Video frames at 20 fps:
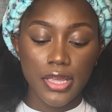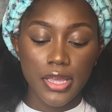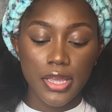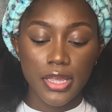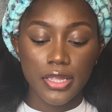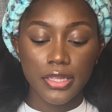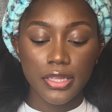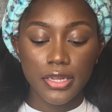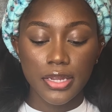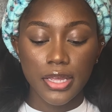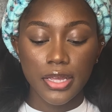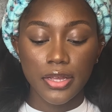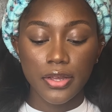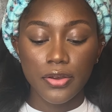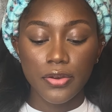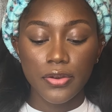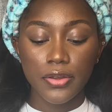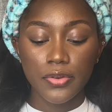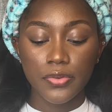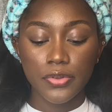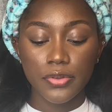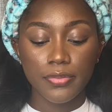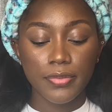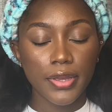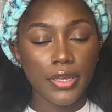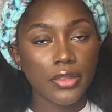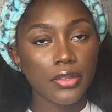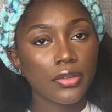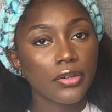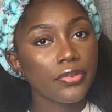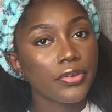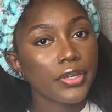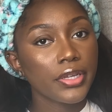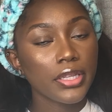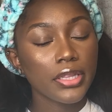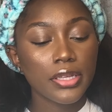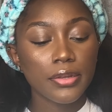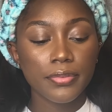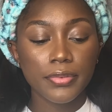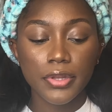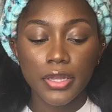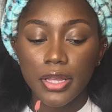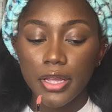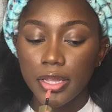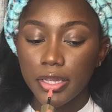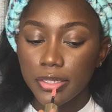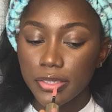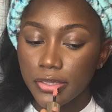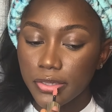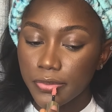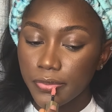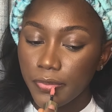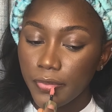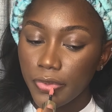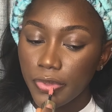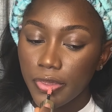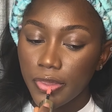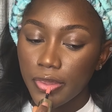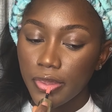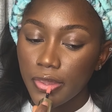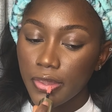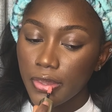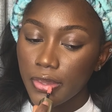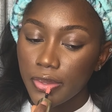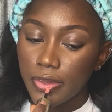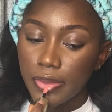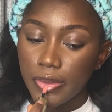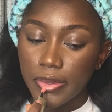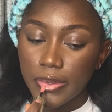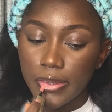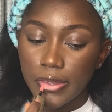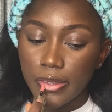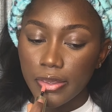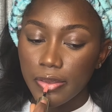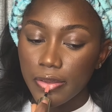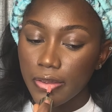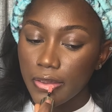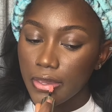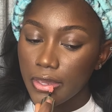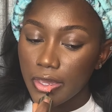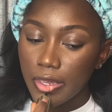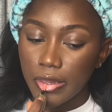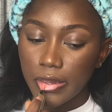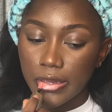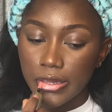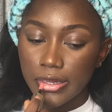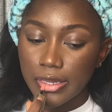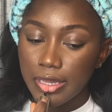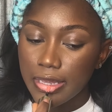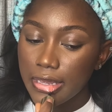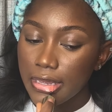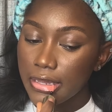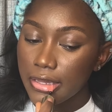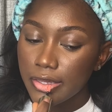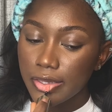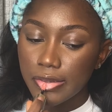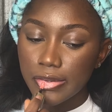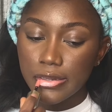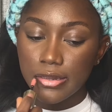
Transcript: and then I go in with my Lauder lip gloss. Just to give some tint.